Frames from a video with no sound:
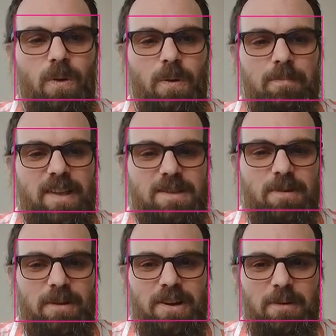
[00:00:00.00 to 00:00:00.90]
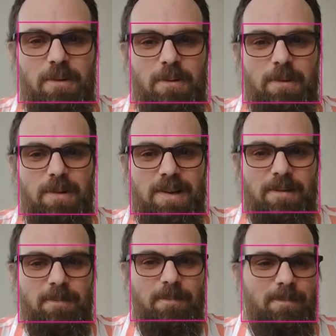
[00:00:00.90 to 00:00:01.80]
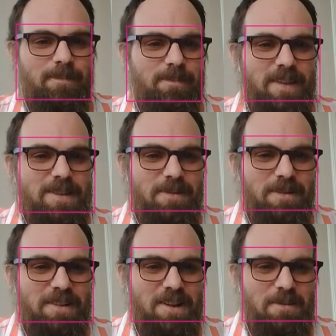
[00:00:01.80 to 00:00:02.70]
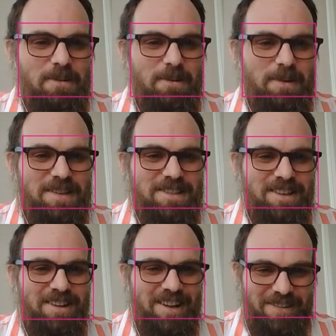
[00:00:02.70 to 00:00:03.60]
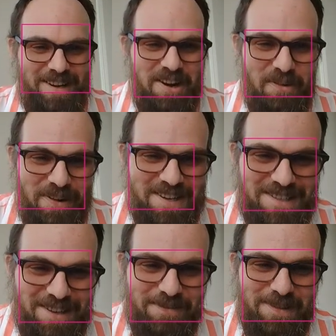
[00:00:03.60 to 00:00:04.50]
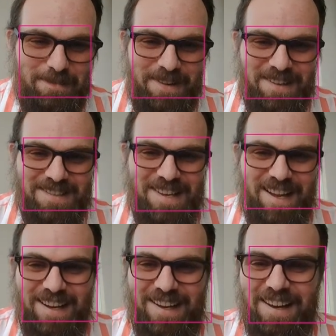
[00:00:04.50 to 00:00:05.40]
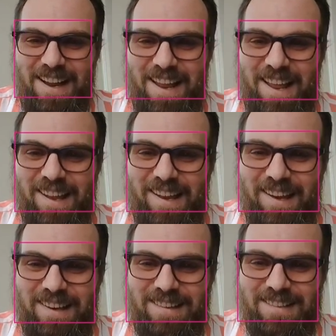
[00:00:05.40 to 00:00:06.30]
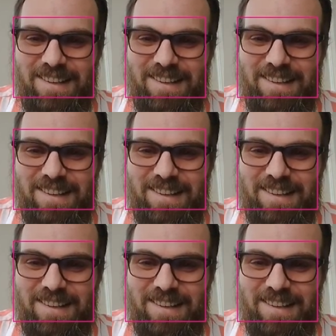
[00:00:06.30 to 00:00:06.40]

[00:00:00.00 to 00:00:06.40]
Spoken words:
That's probably not what we want. That's probably not what we want at all. We don't want you to flip on your side and,